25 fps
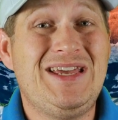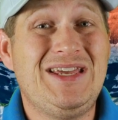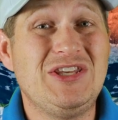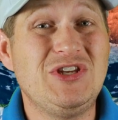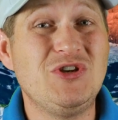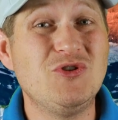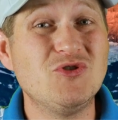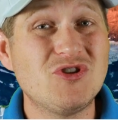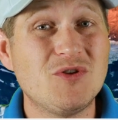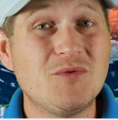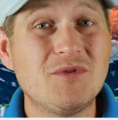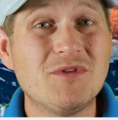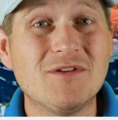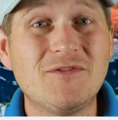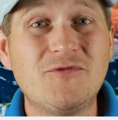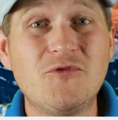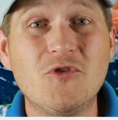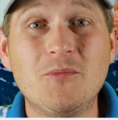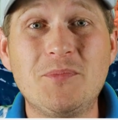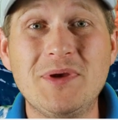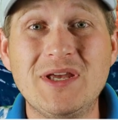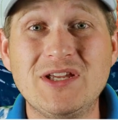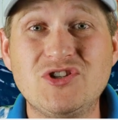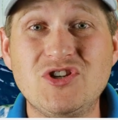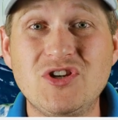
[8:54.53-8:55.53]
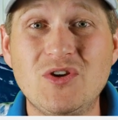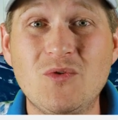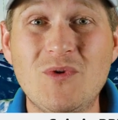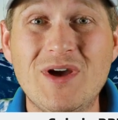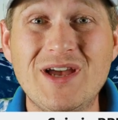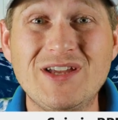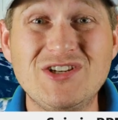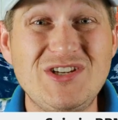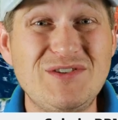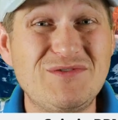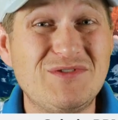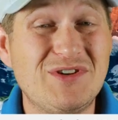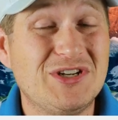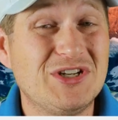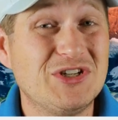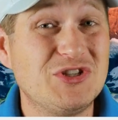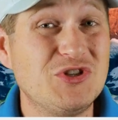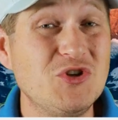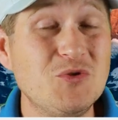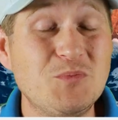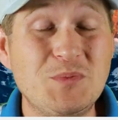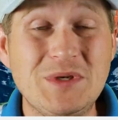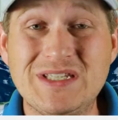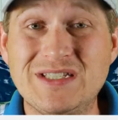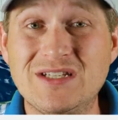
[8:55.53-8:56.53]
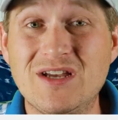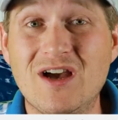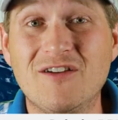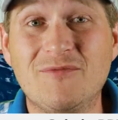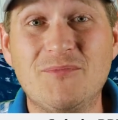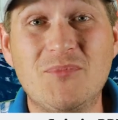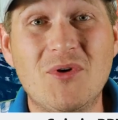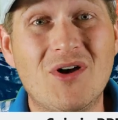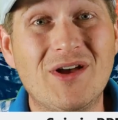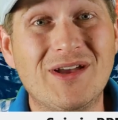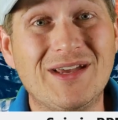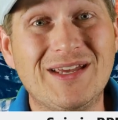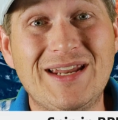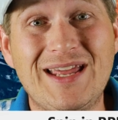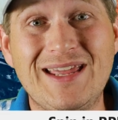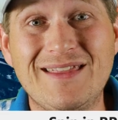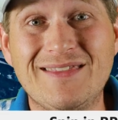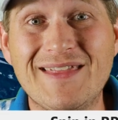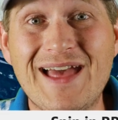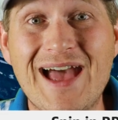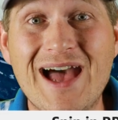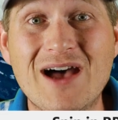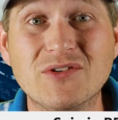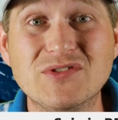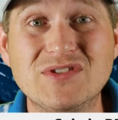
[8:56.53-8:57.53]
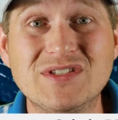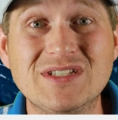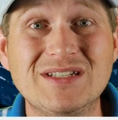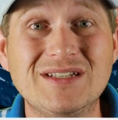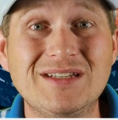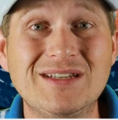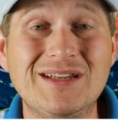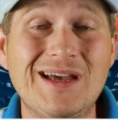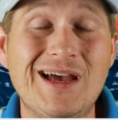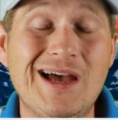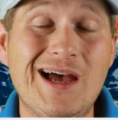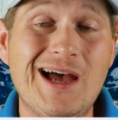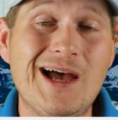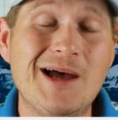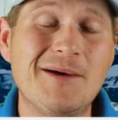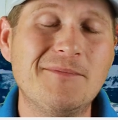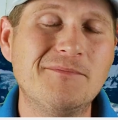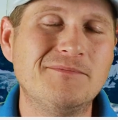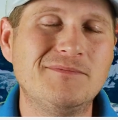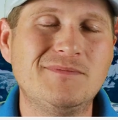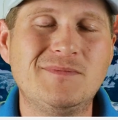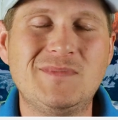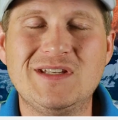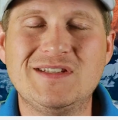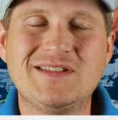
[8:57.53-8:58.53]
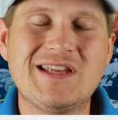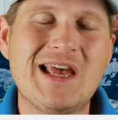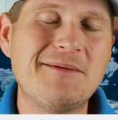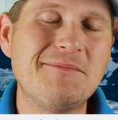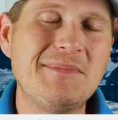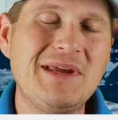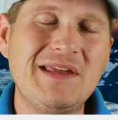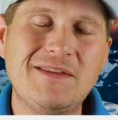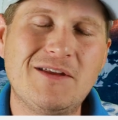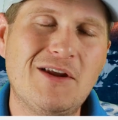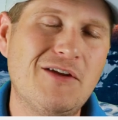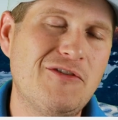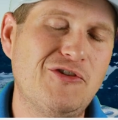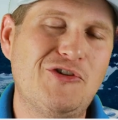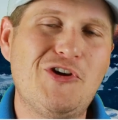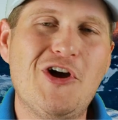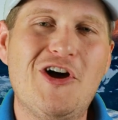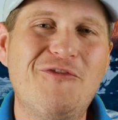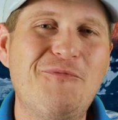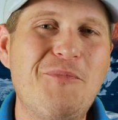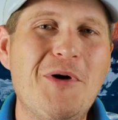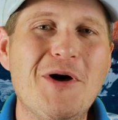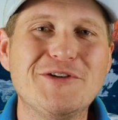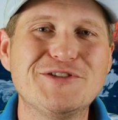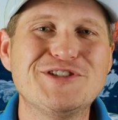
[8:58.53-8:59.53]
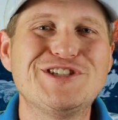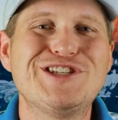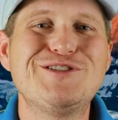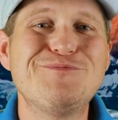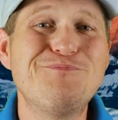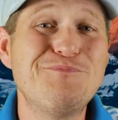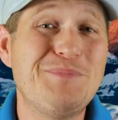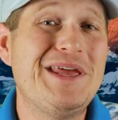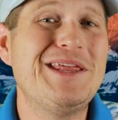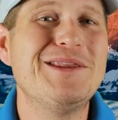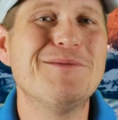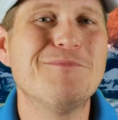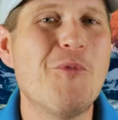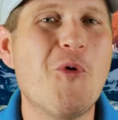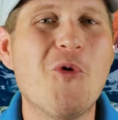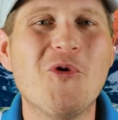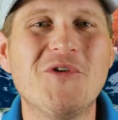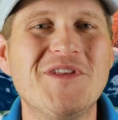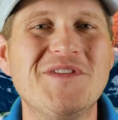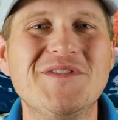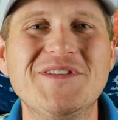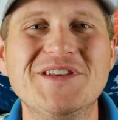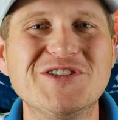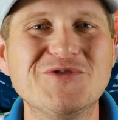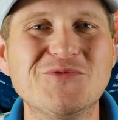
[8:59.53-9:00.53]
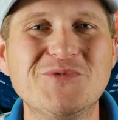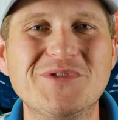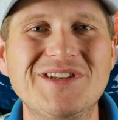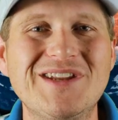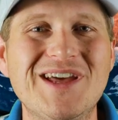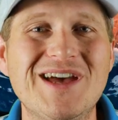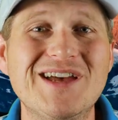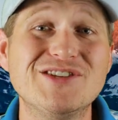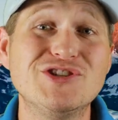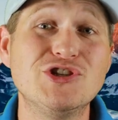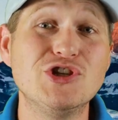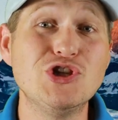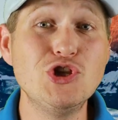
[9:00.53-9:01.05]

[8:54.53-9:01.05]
Usually with a full pitching wedge, even on a two-piece golf ball, I get 8,000. Does that mean that other golf balls spin more than this one does?